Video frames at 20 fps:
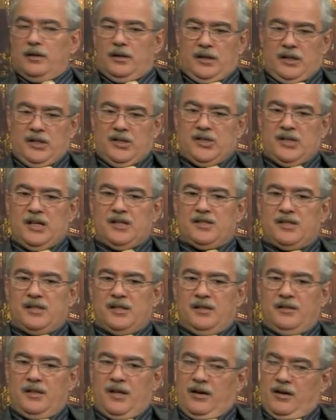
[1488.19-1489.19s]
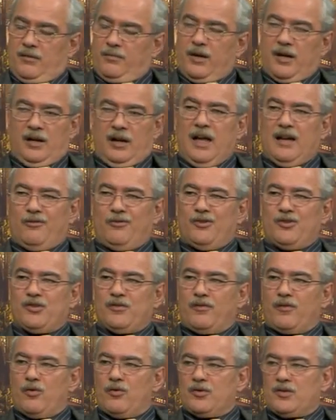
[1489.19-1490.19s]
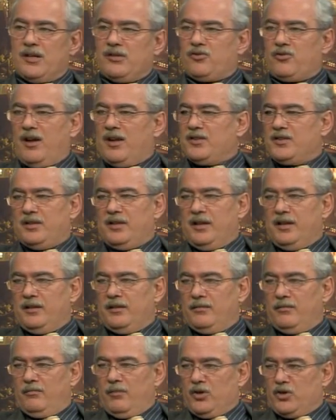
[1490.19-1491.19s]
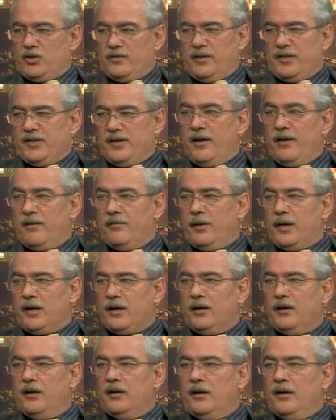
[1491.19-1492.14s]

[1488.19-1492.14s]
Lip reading: He says in the Arabic language, of course, I translated much of his Arabic,